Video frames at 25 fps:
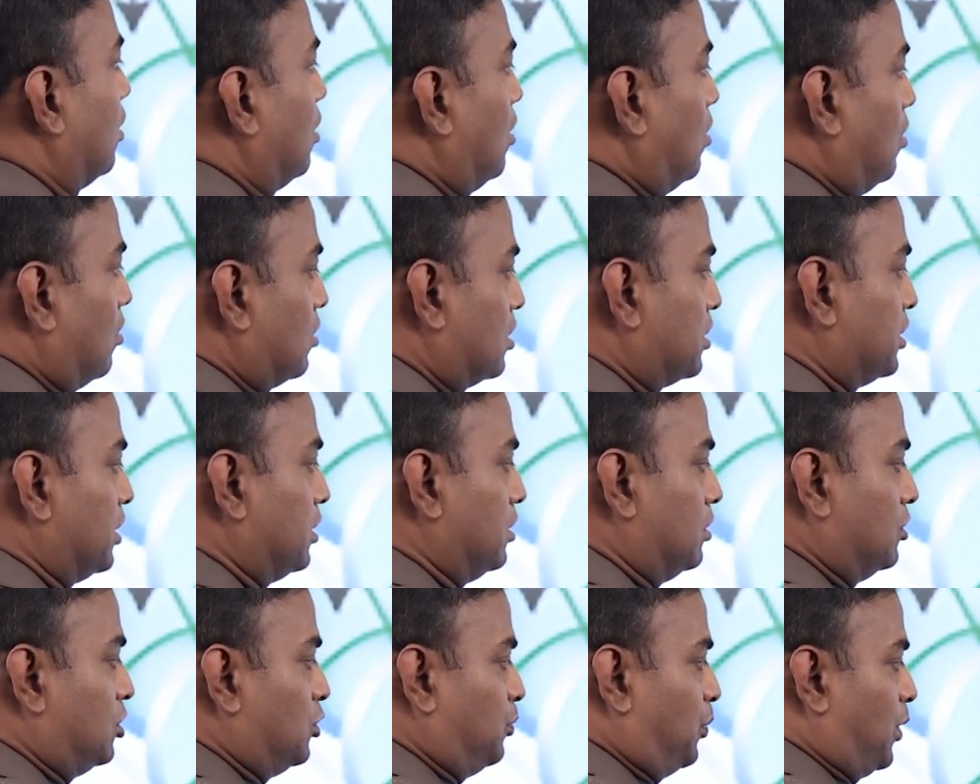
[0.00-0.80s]
the
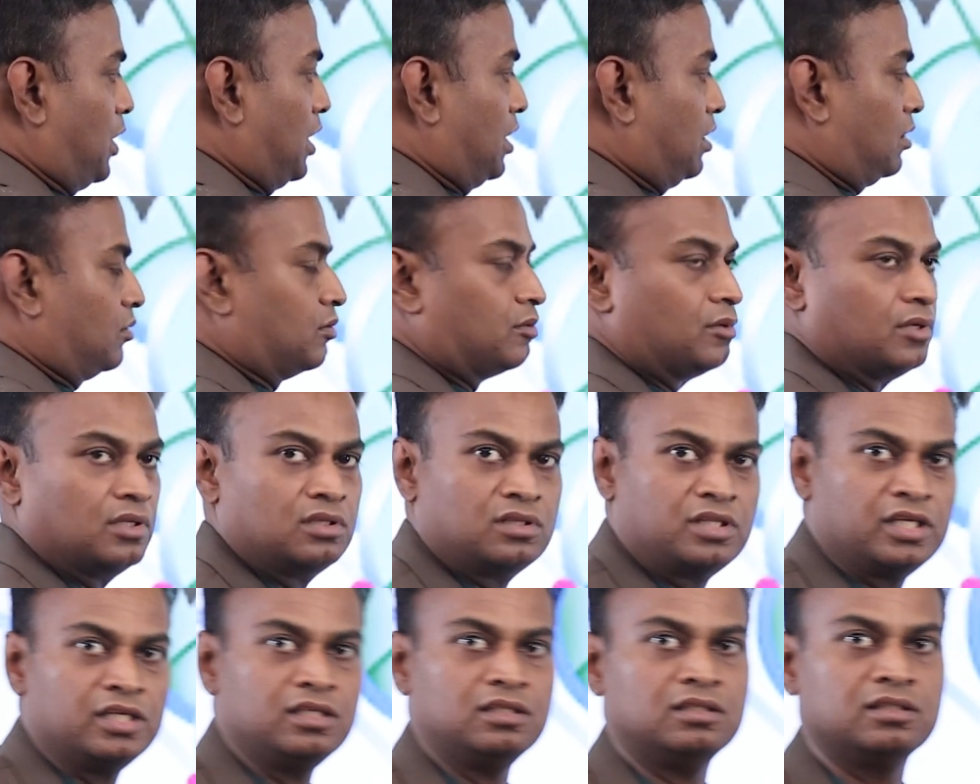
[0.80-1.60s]
orange part.
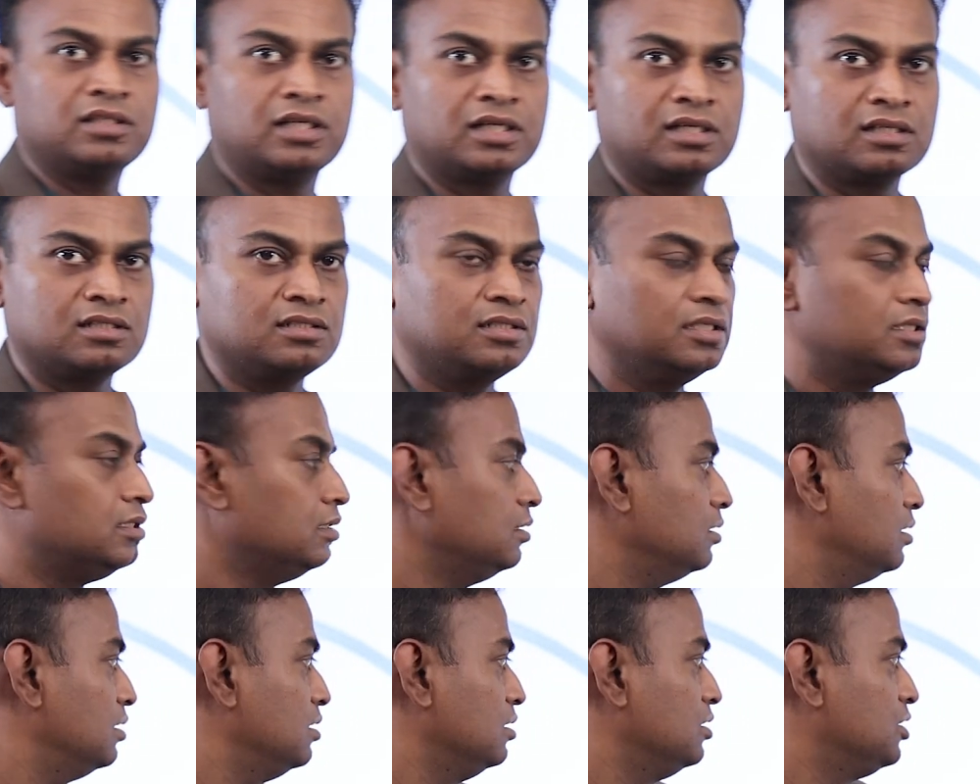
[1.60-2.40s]
Think that is
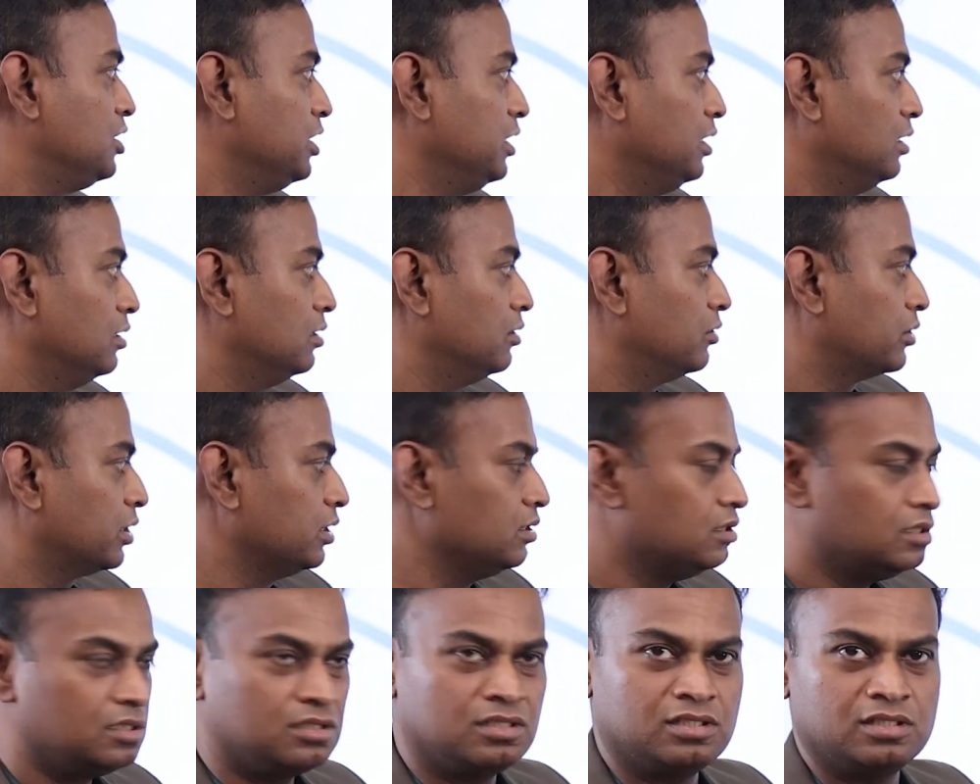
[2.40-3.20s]
a gene.
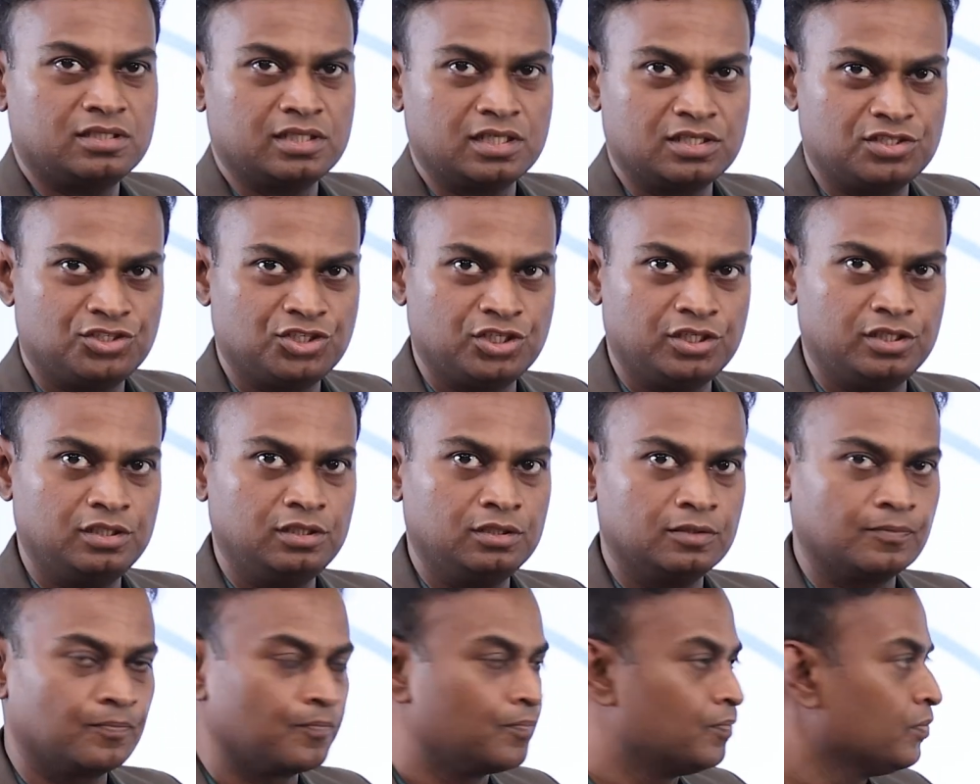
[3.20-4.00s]
Okay, this is a
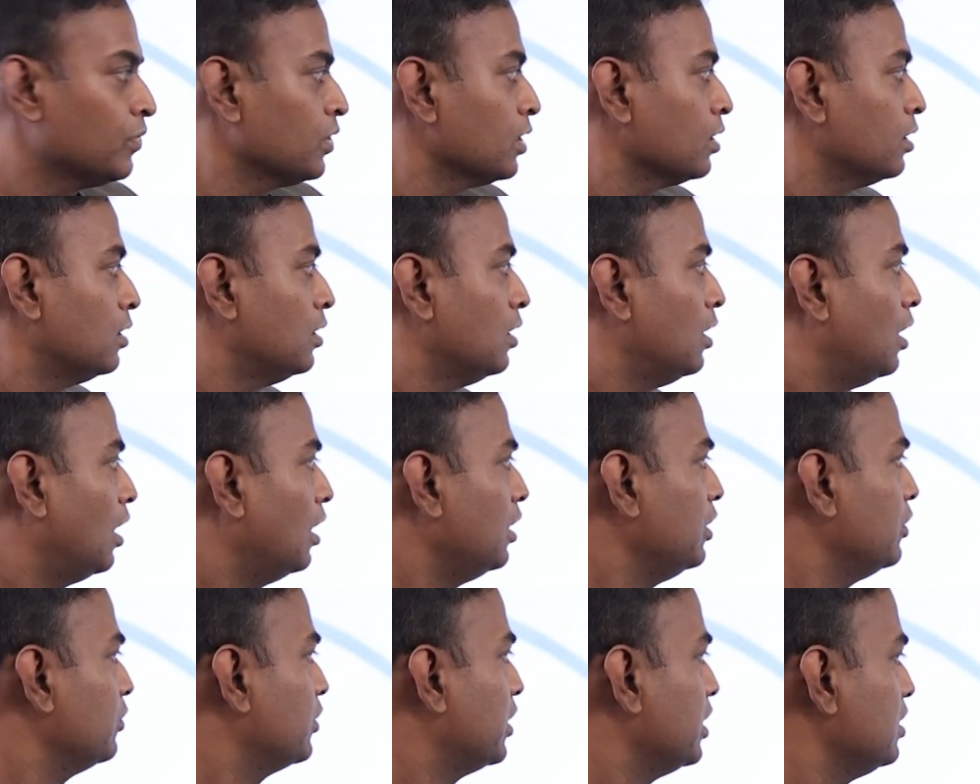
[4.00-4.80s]
gene,
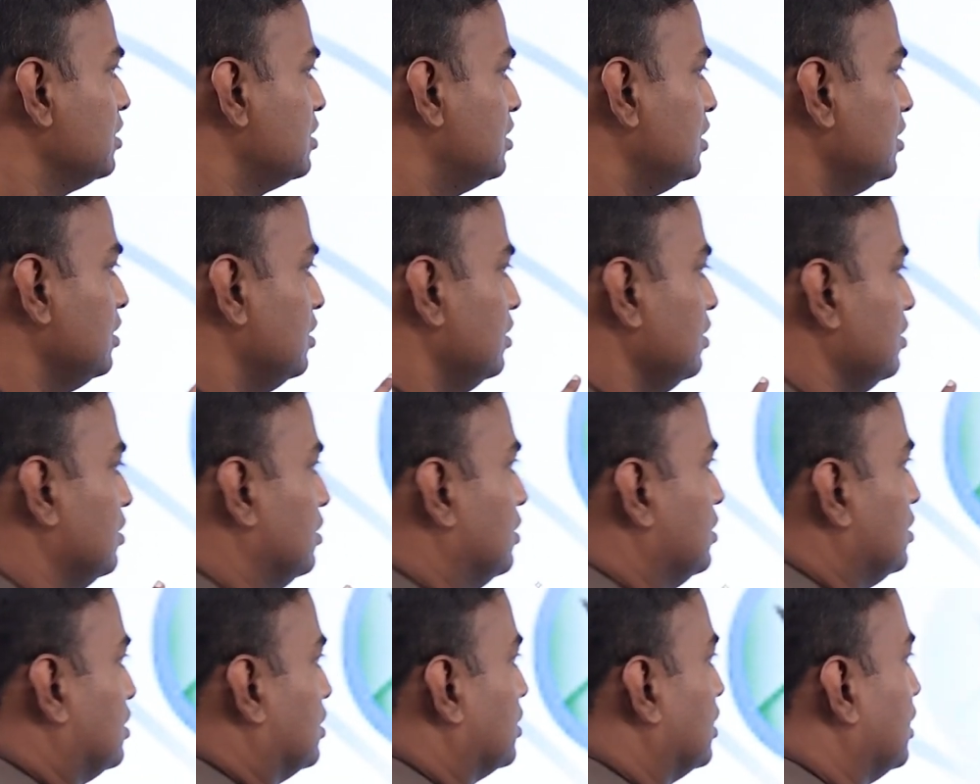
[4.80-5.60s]
and you can see
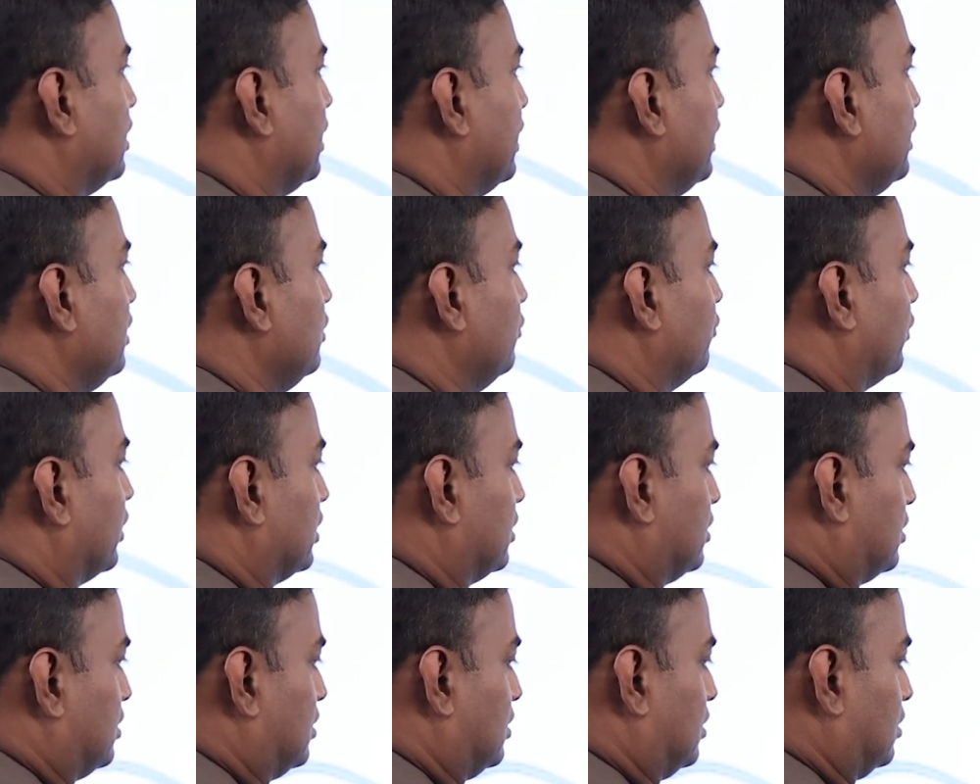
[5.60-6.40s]
these green
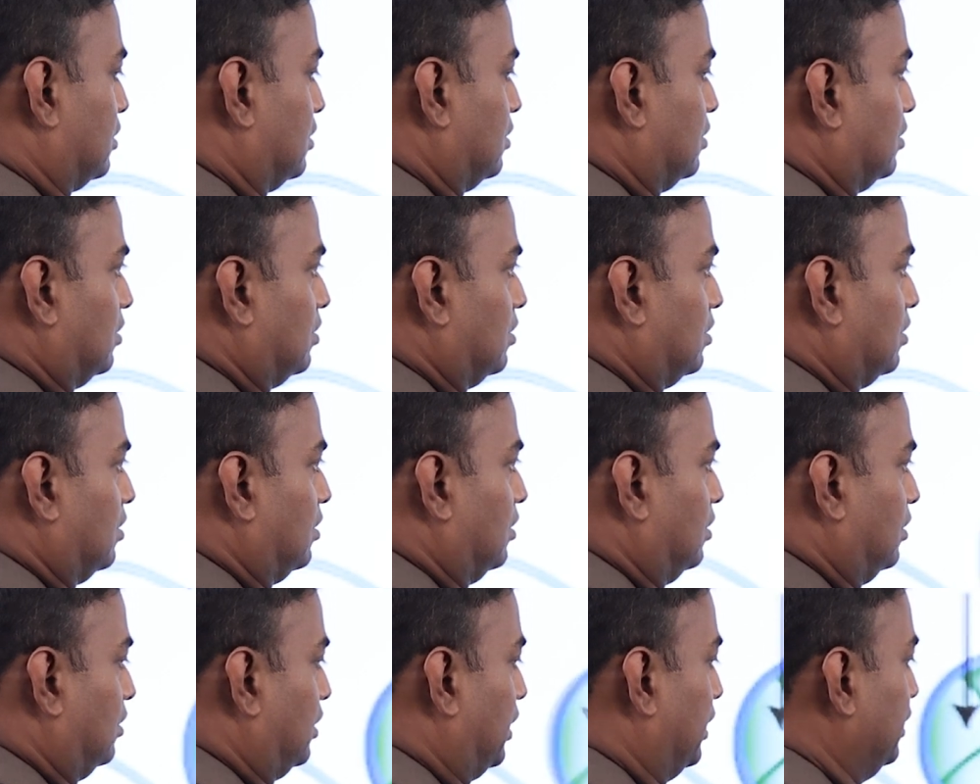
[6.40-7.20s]
ones,
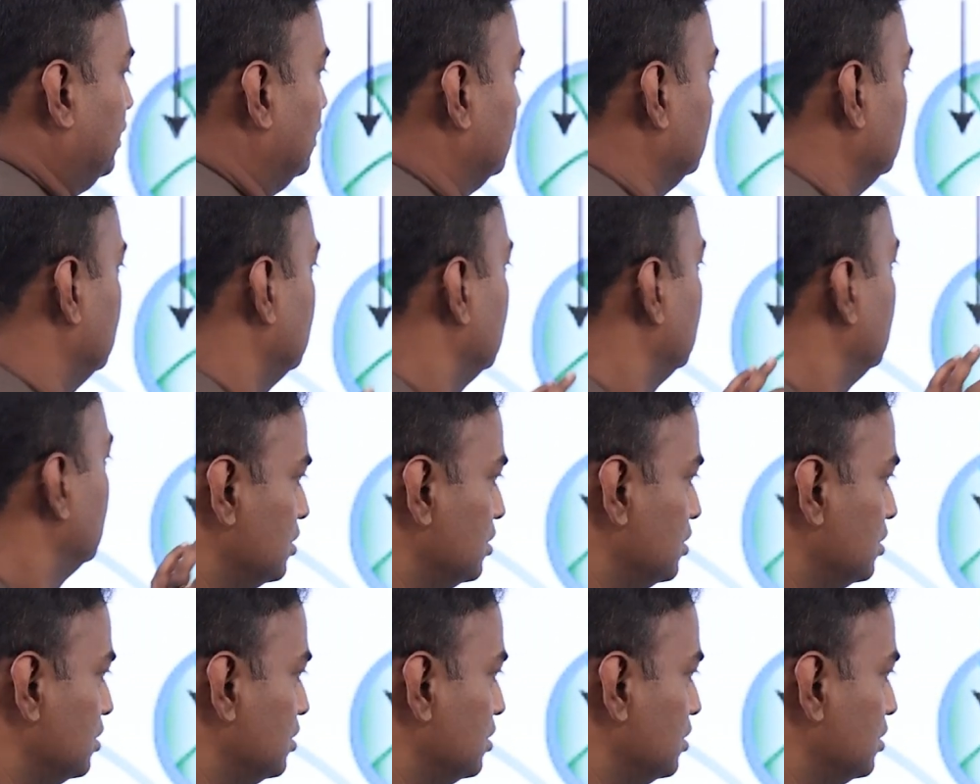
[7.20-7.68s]
right?